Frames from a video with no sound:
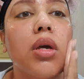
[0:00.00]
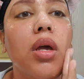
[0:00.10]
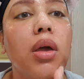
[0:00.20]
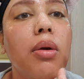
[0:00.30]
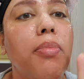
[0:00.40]

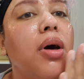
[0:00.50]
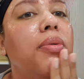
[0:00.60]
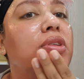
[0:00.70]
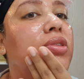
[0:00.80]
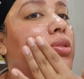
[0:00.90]
And
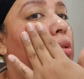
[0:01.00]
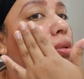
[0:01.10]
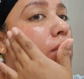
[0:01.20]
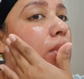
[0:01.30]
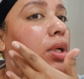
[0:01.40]
probably just
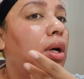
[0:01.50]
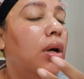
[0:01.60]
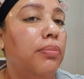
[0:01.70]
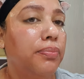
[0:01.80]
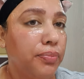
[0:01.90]
do
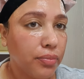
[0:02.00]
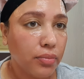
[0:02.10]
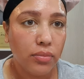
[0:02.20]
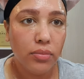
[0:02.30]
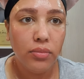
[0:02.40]

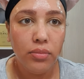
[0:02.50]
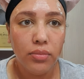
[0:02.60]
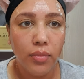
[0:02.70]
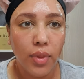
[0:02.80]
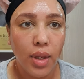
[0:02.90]

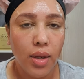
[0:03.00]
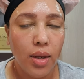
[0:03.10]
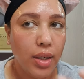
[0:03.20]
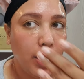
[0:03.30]
a